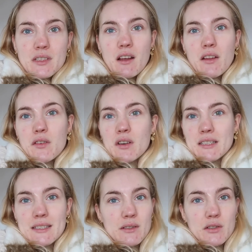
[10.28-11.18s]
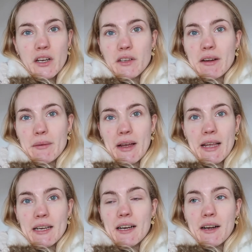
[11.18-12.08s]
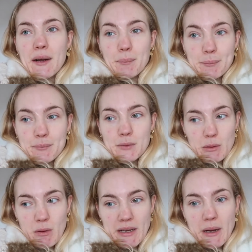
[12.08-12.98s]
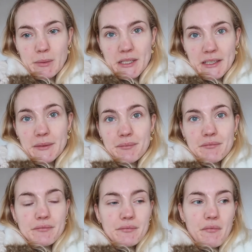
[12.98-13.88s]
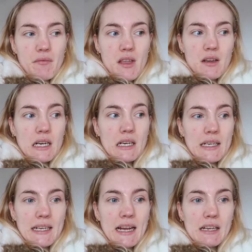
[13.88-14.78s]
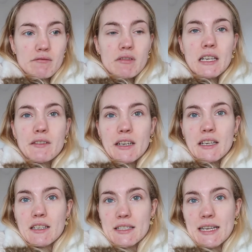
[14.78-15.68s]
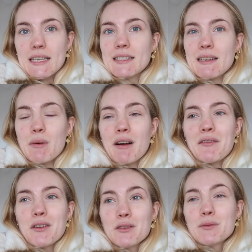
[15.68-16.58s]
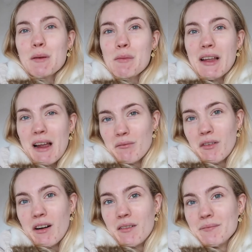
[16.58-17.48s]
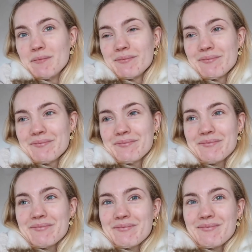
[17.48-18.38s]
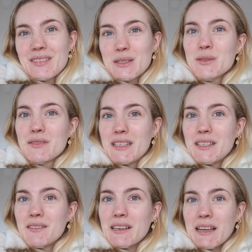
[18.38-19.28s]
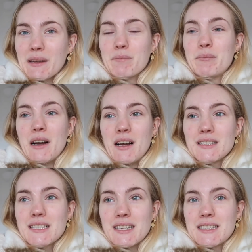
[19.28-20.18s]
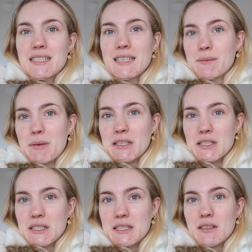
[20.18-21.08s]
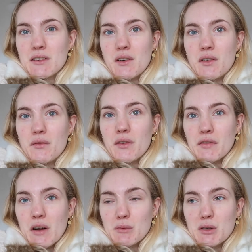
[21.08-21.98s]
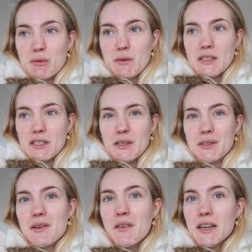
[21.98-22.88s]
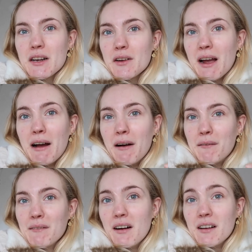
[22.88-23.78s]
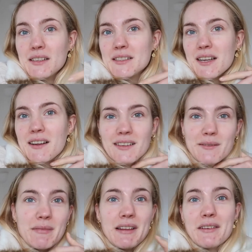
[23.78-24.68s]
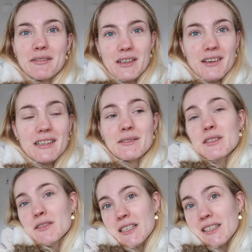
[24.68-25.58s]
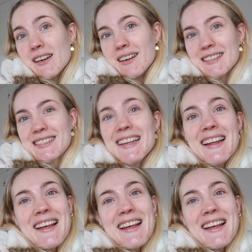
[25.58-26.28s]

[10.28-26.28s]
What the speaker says: I thought I could still show you anyway, show you what I get up to. I had a really, really nice day yesterday, but I forgot to bring my camera, which was really annoying. But I did take some pictures of a farm shop we went to, so if I know how, I'll insert them. If not, it was really nice.